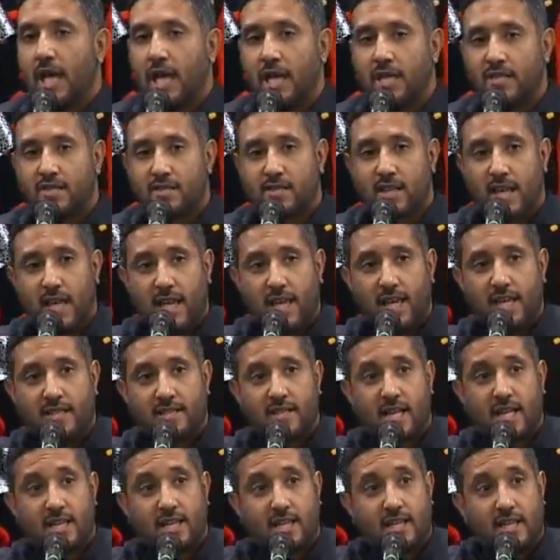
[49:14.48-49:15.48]
he
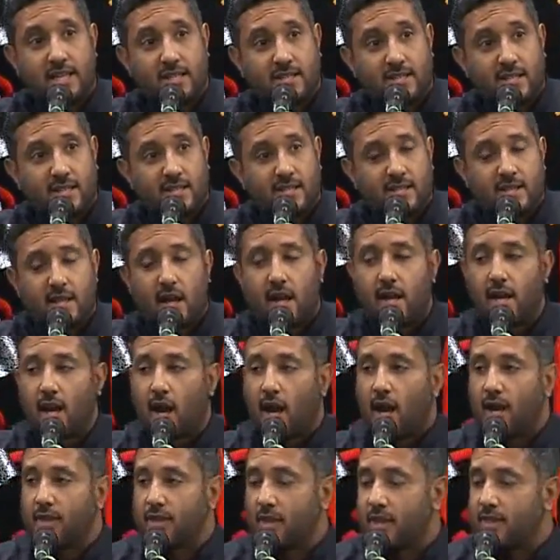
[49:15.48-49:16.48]
sees that this is none
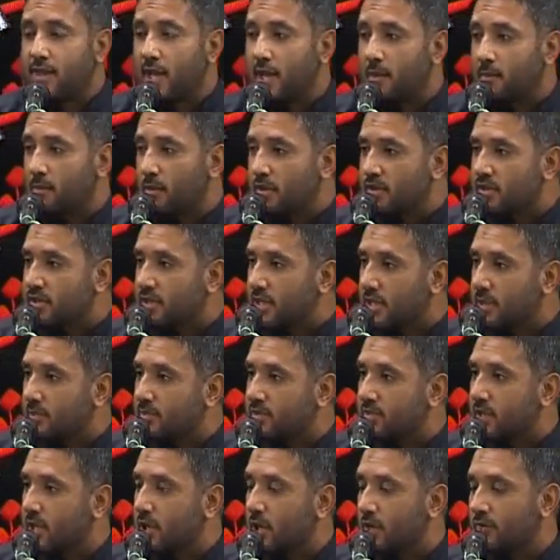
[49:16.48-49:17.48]
other than
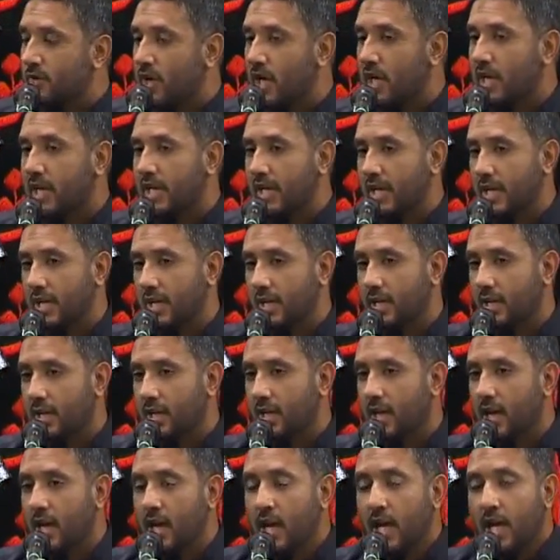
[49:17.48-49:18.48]
Muslim son of
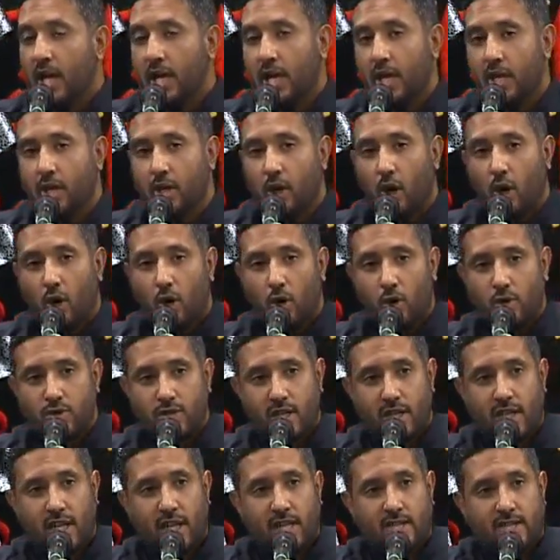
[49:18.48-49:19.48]
Aqil. He
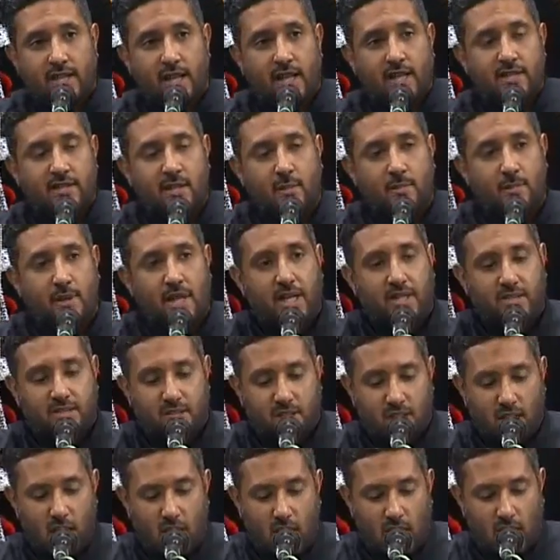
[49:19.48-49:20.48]
goes and he tells Ibn
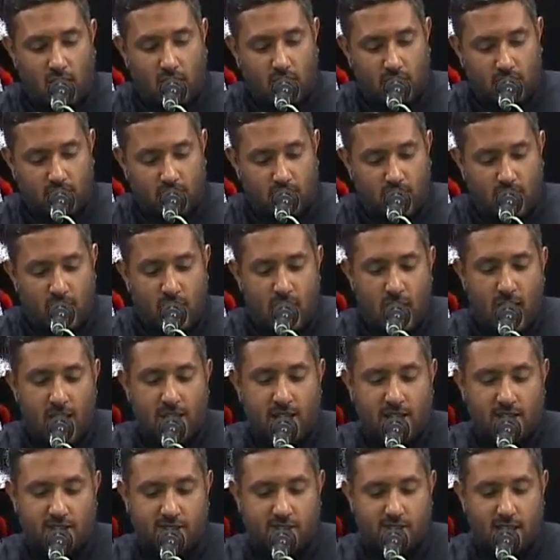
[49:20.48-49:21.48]
Ziyad,
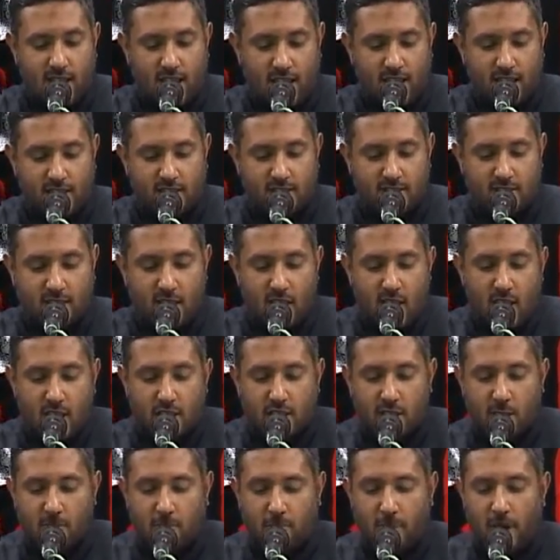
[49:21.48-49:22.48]
and he says,
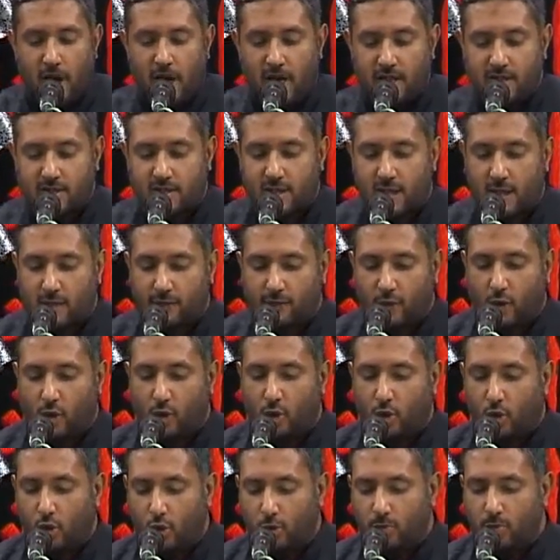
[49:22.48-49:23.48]
the person
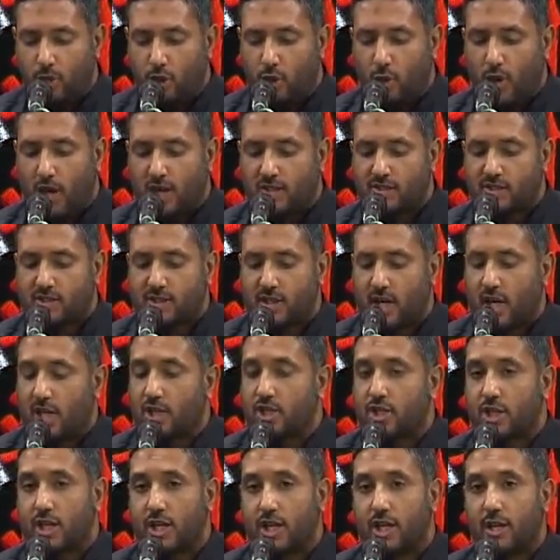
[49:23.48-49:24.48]
for whom you are
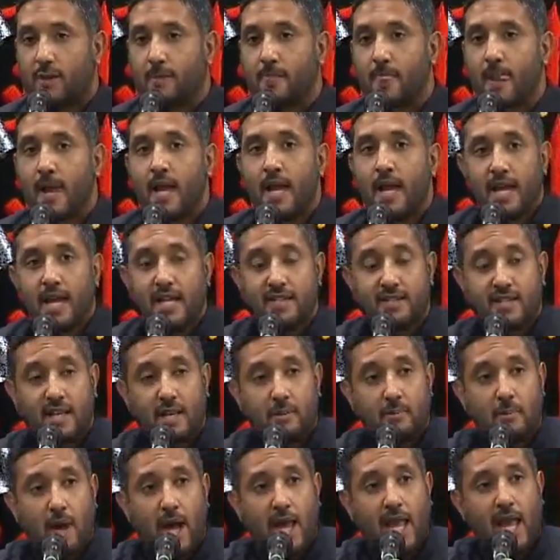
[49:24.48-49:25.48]
searching is
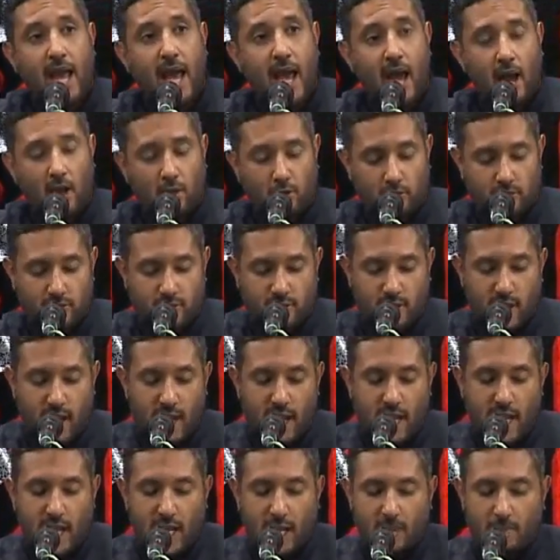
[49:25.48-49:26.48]
in my house.
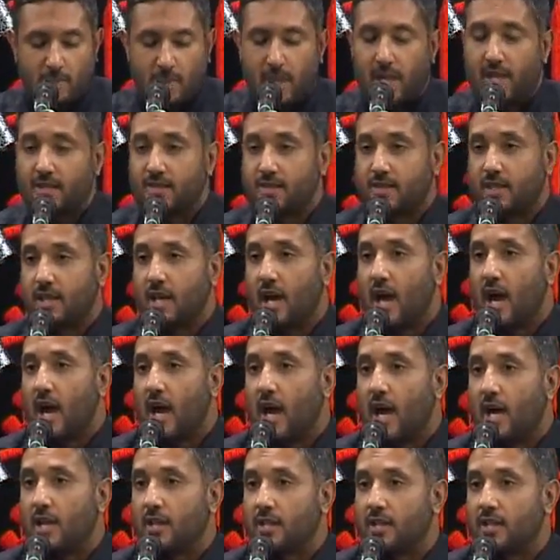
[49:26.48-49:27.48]
Ibn
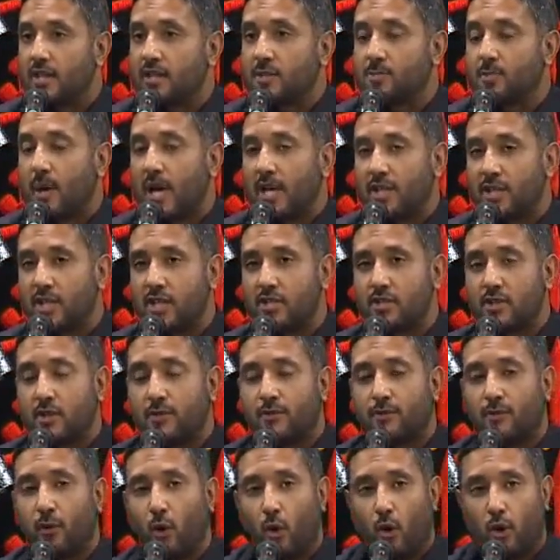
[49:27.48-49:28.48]
Ziyad dispatches
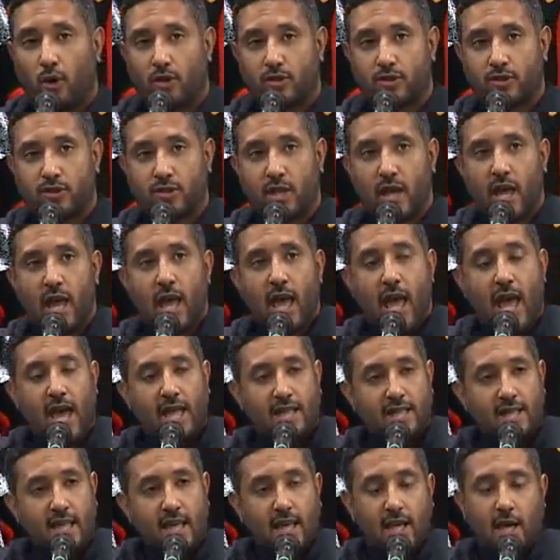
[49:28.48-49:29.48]
a force
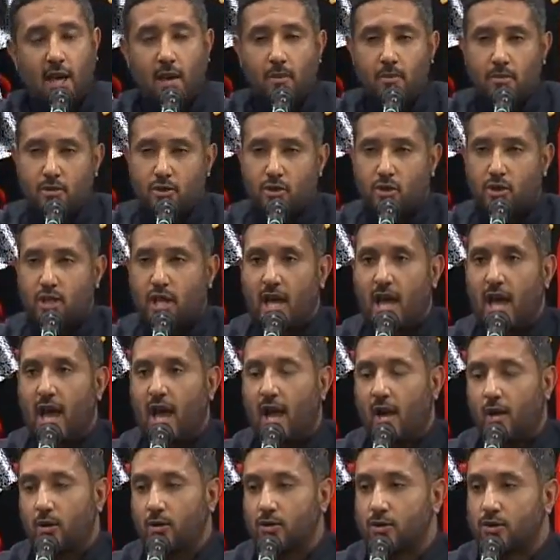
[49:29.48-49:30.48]
and they come to the
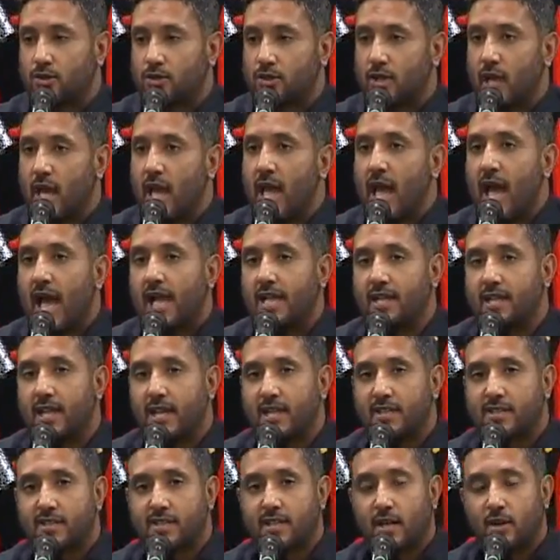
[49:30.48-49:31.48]
house and
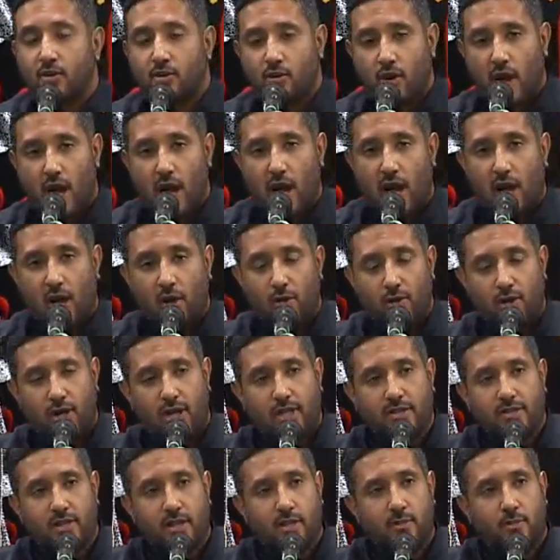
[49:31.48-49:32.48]
they surround
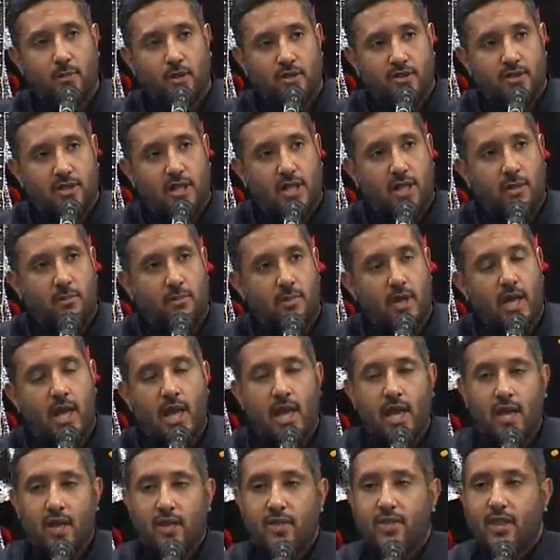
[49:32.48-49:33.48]
Hazrat Muslim.
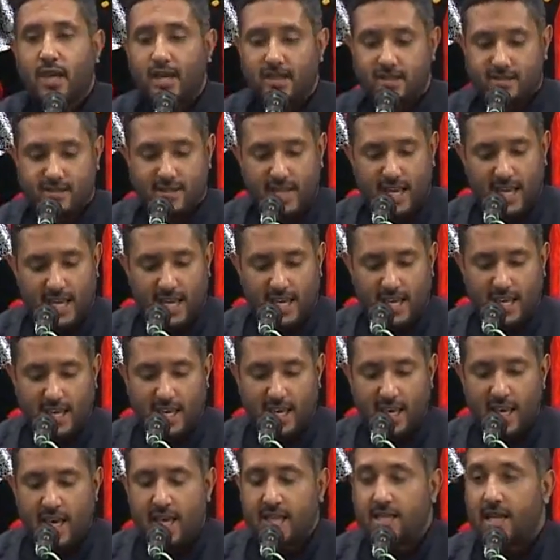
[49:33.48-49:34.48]
They
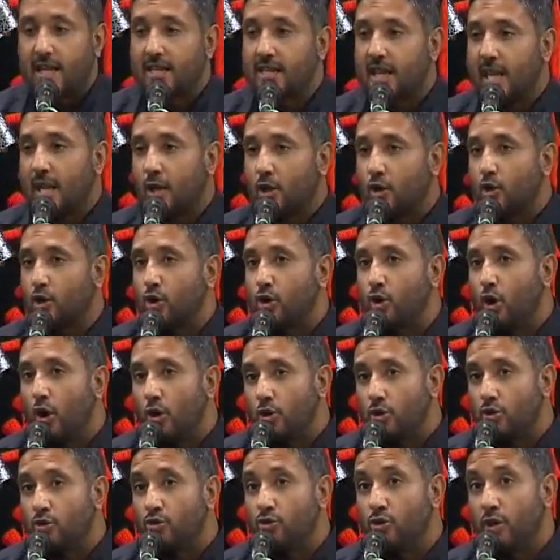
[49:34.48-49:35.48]
say that they could
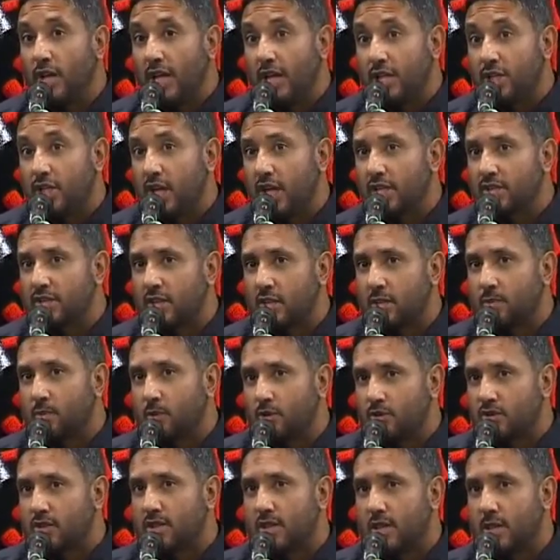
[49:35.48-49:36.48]
not reach Hazrat
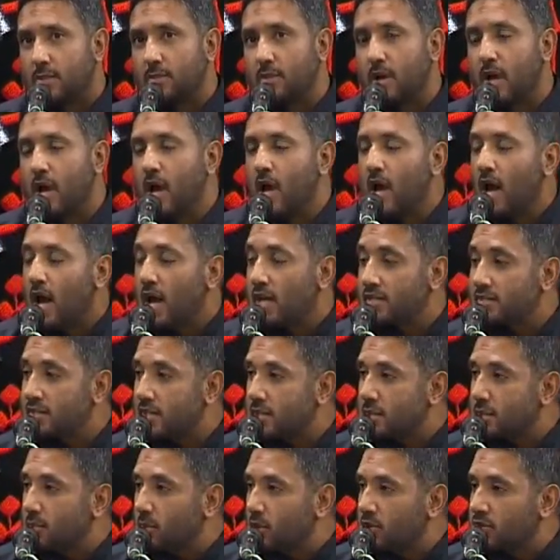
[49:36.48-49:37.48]
Muslim.
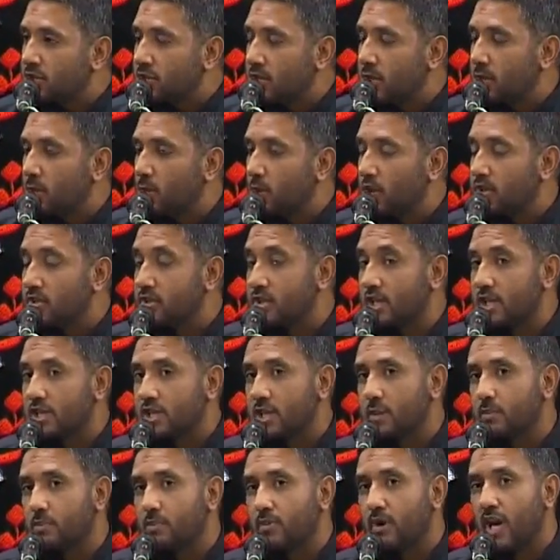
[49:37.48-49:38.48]
Hazrat Muslim was
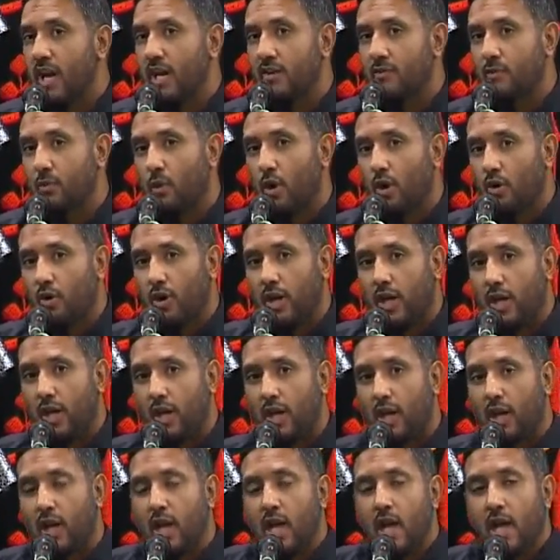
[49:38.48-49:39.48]
such a brave
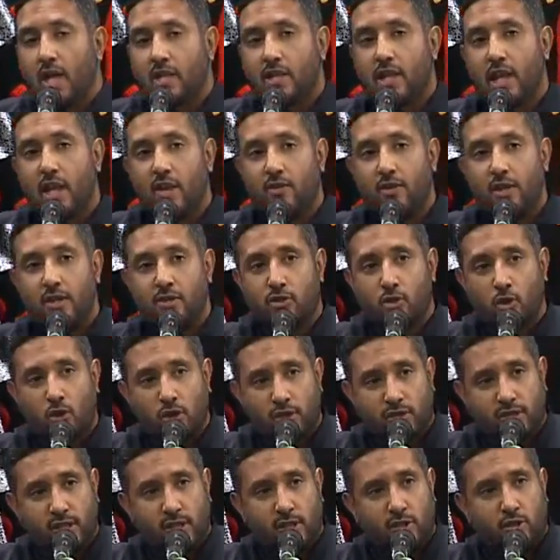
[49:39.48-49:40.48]
warrior. They
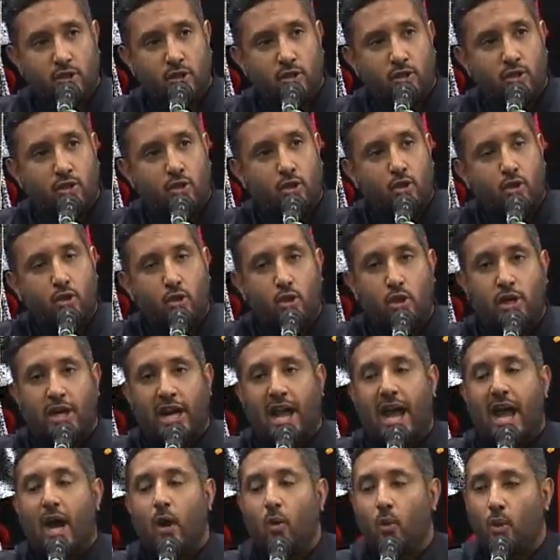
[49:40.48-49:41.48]
resorted to two
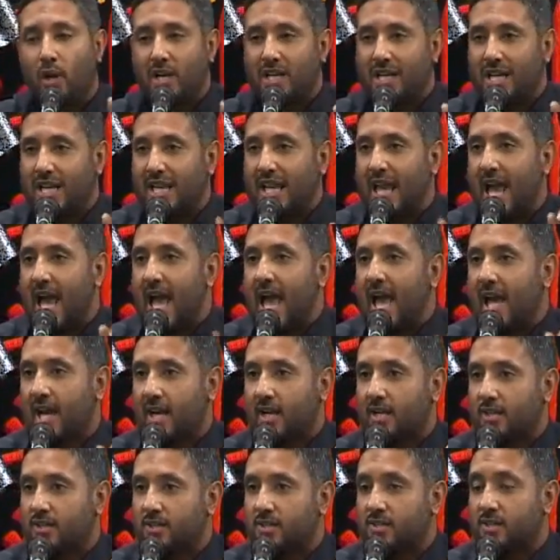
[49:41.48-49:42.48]
cowardly
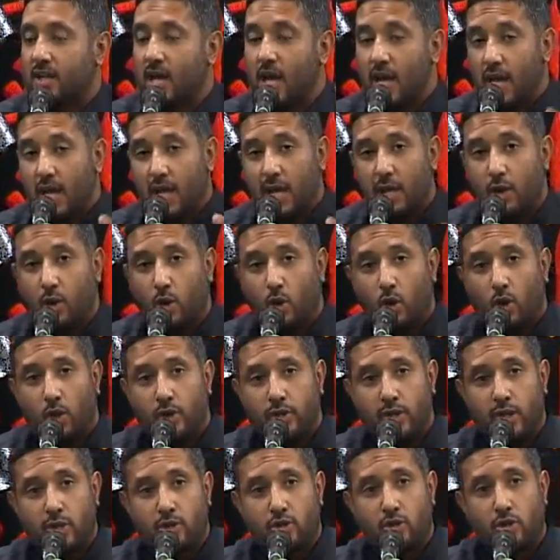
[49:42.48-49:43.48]
acts in
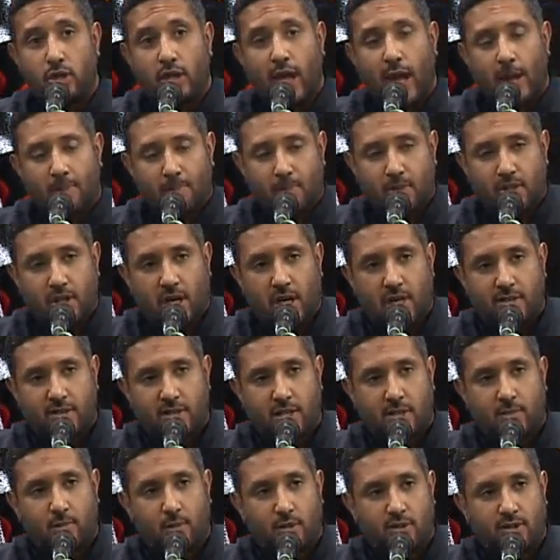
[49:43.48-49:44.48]
order to capture
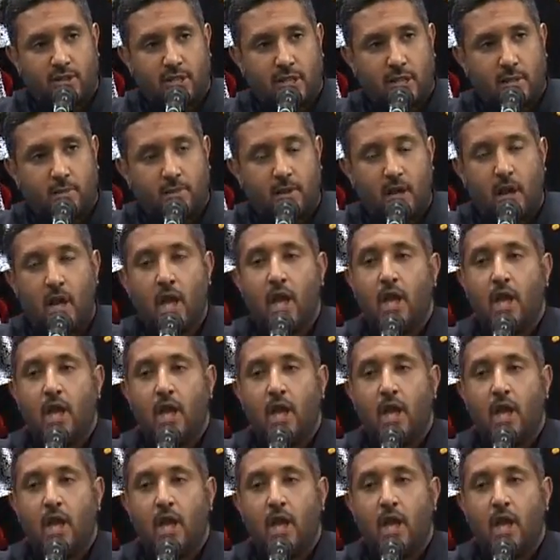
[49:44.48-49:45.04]
Hazrat Muslim.